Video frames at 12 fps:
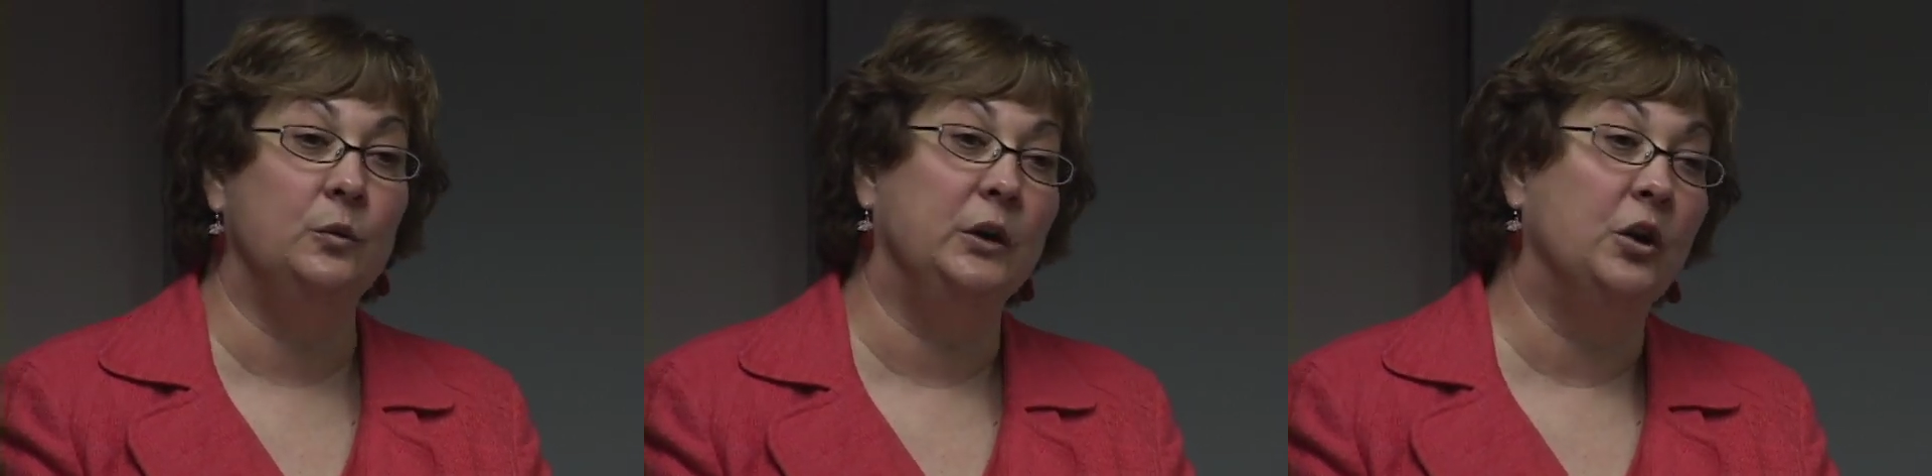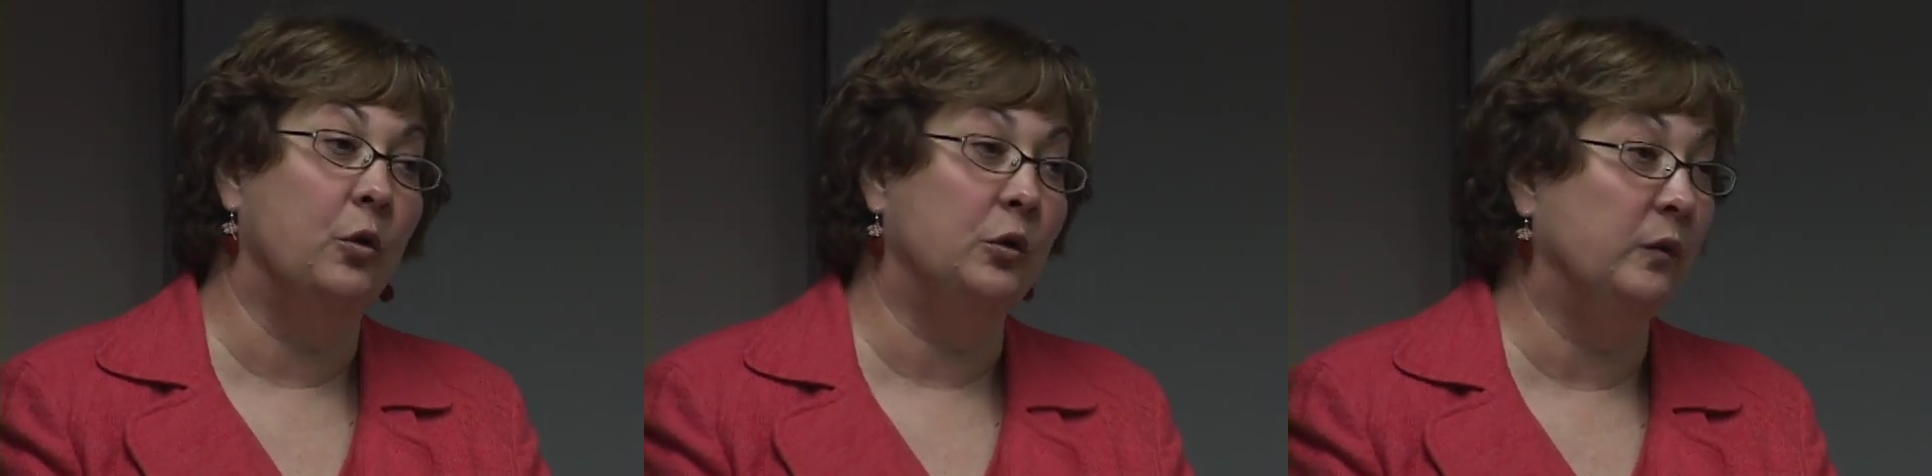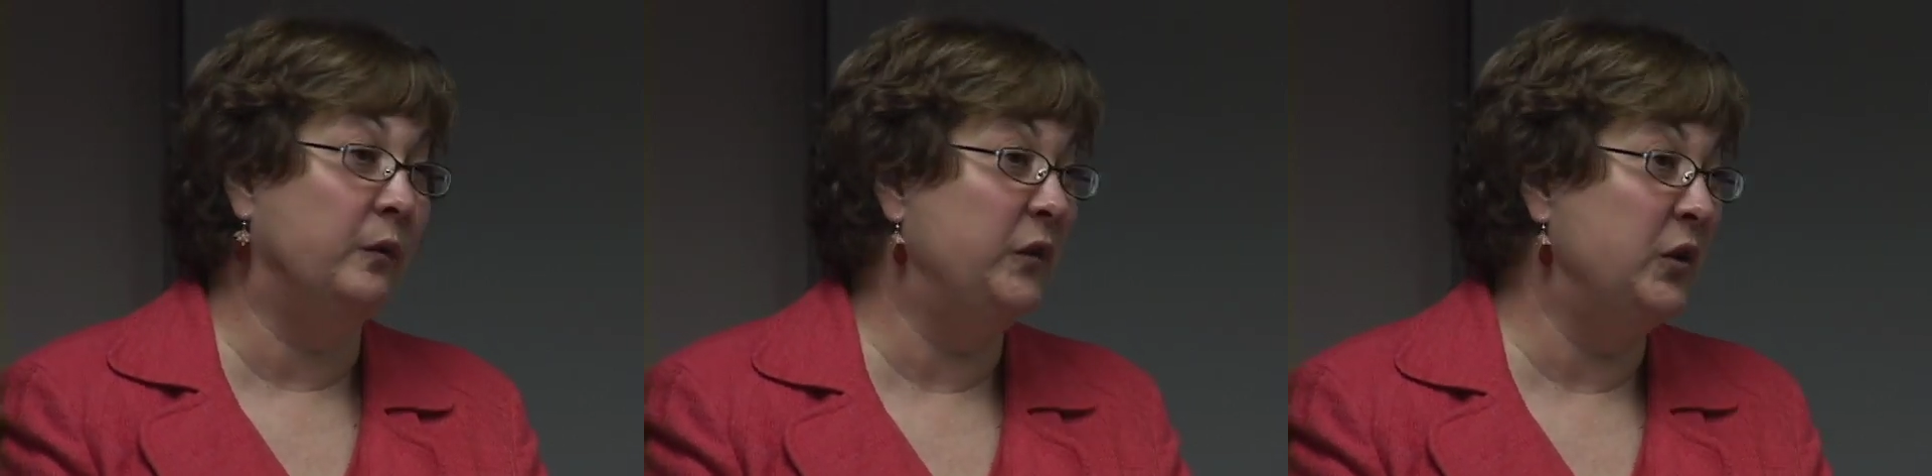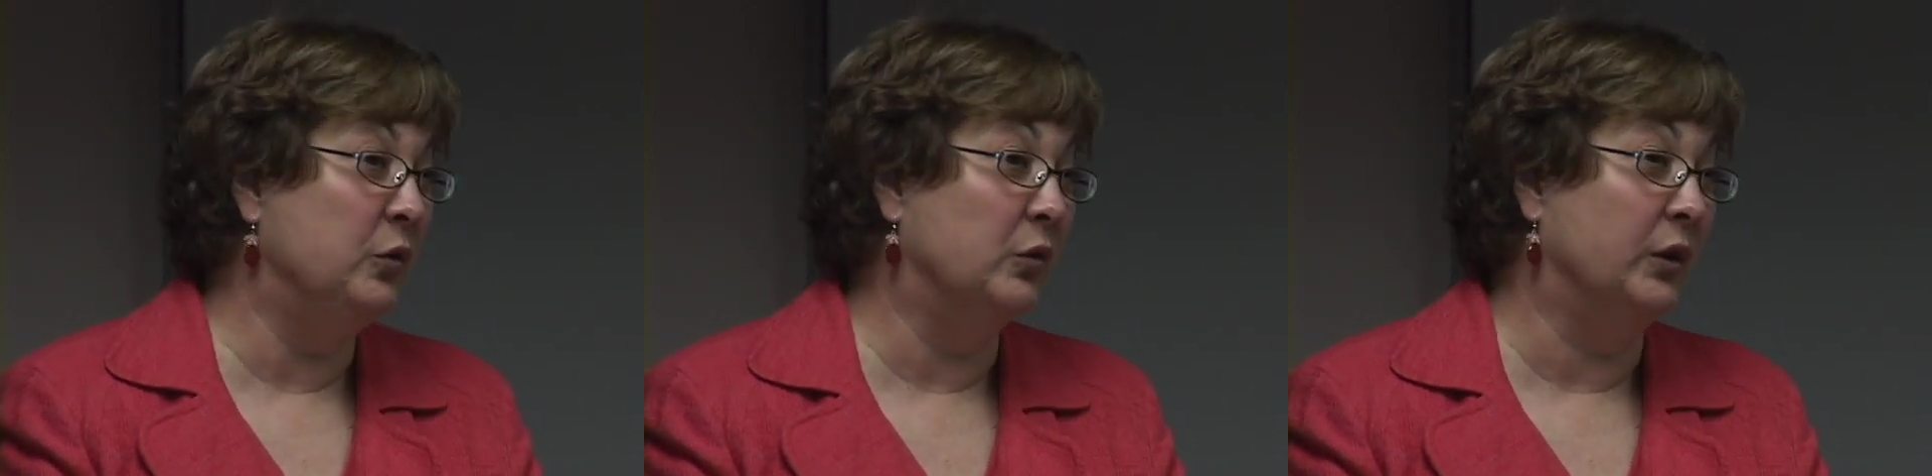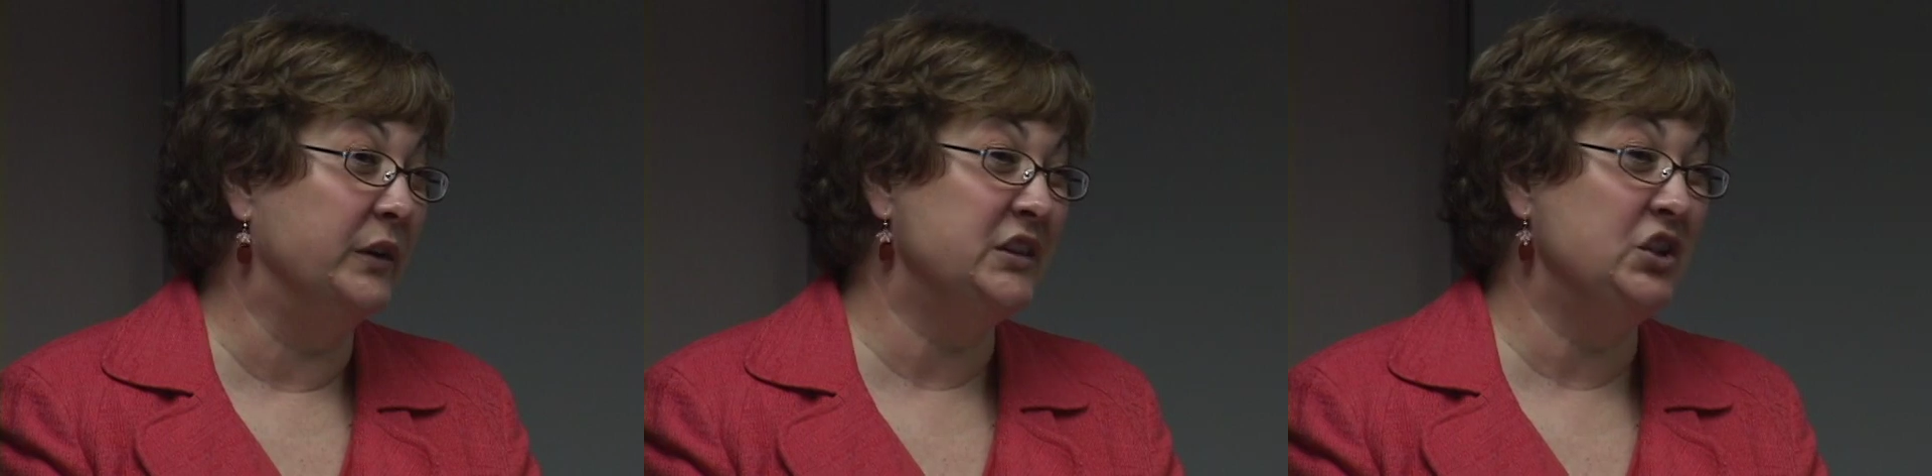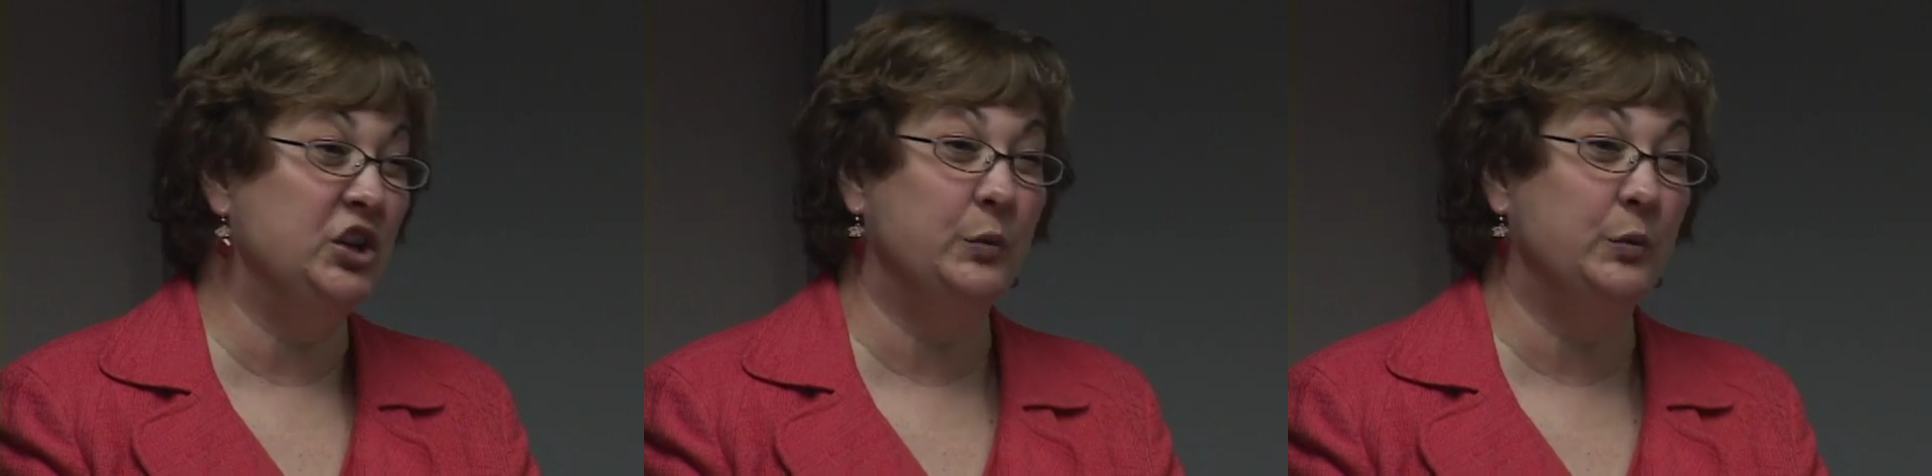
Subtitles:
would go to funerals and she